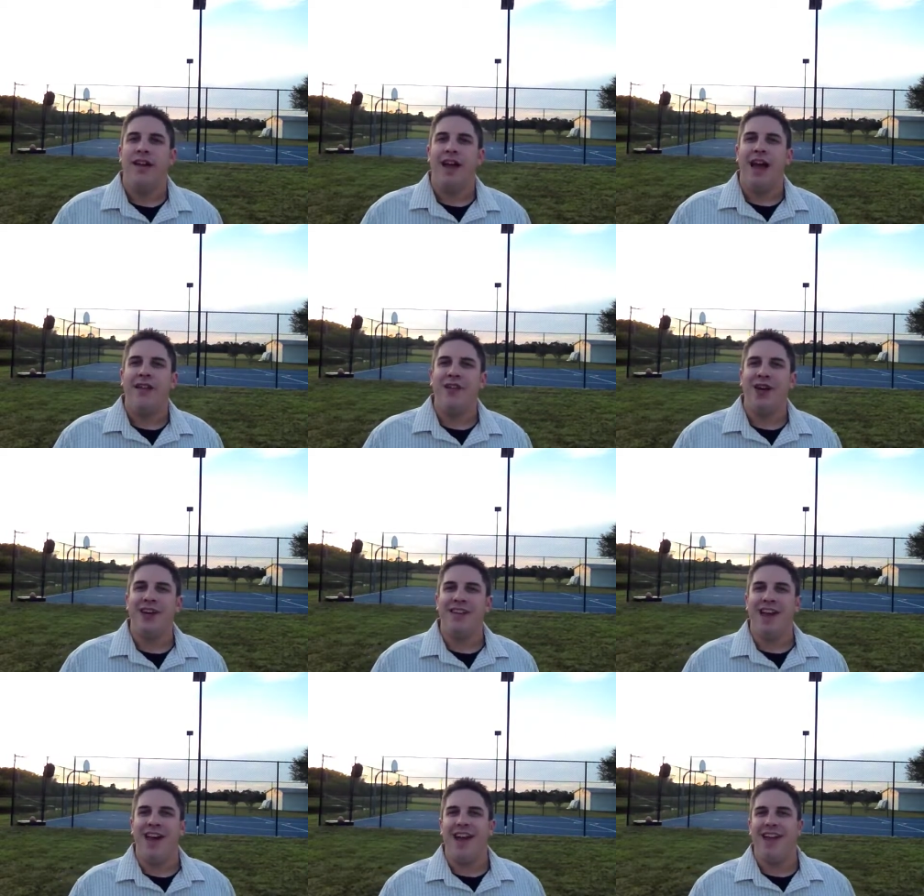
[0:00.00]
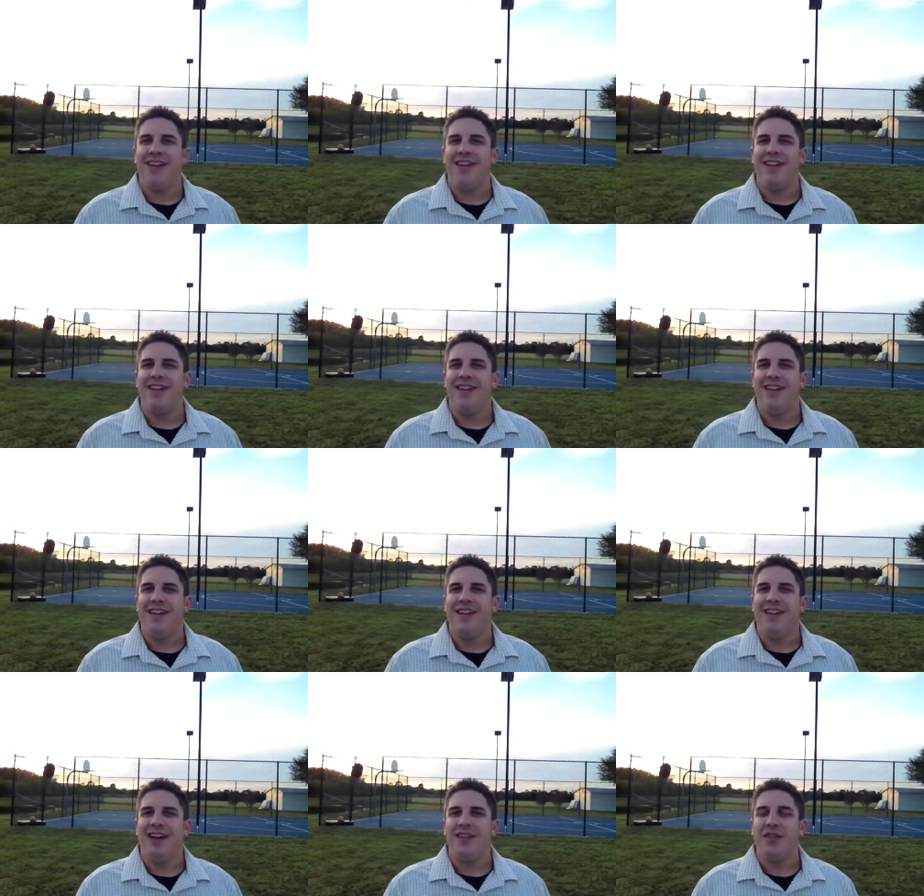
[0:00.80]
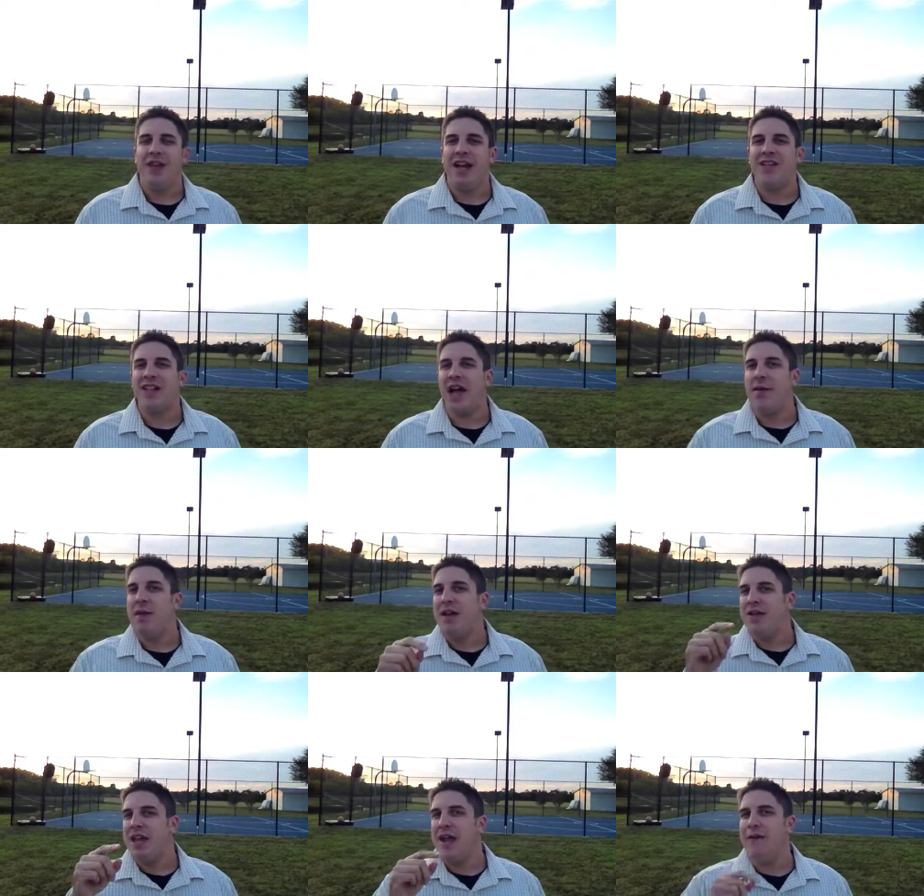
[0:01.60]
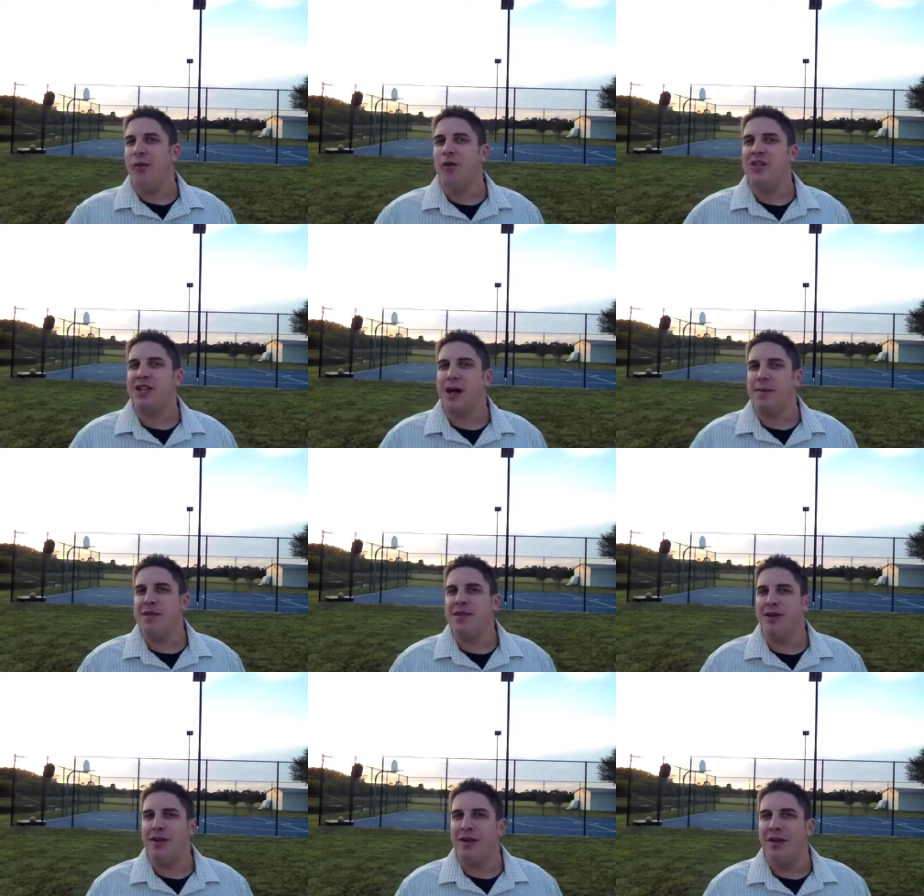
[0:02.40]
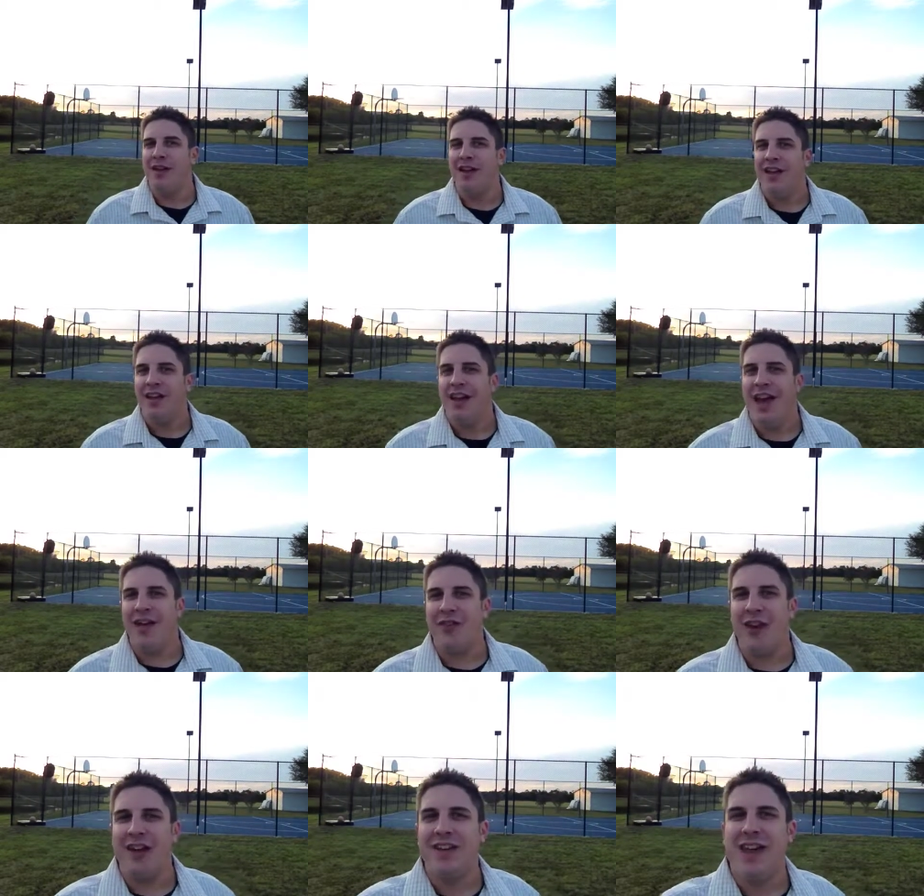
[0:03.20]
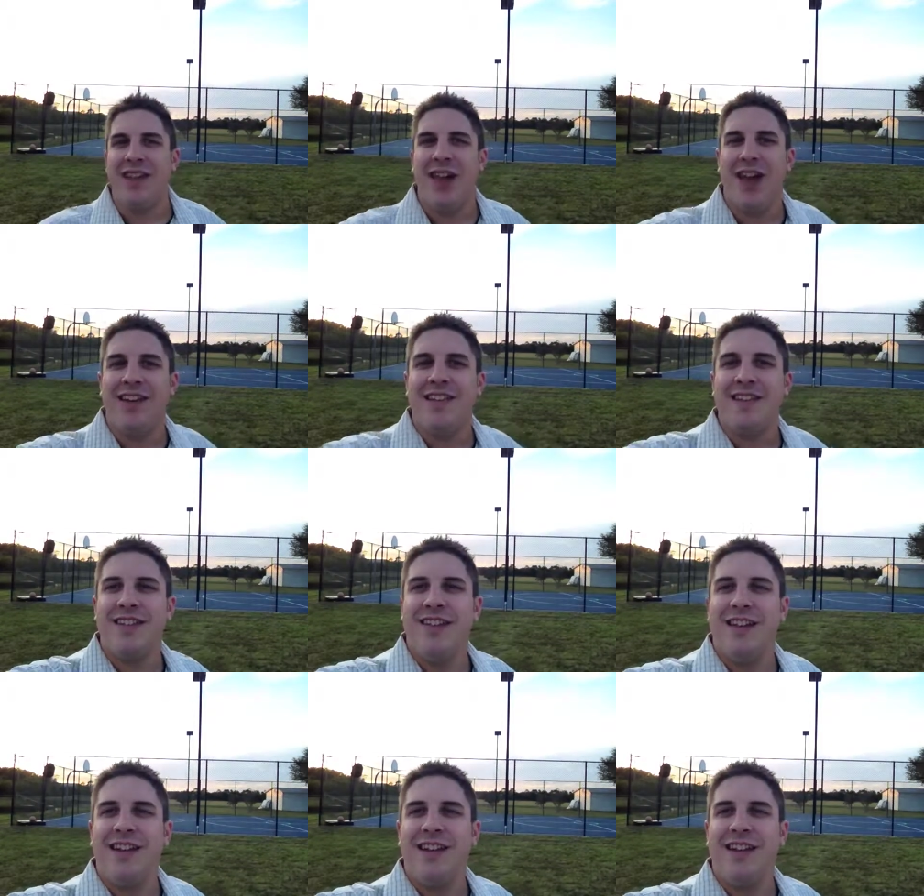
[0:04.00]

Have a great day. Until next time, day four is coming soon. Have a great day. Thanks.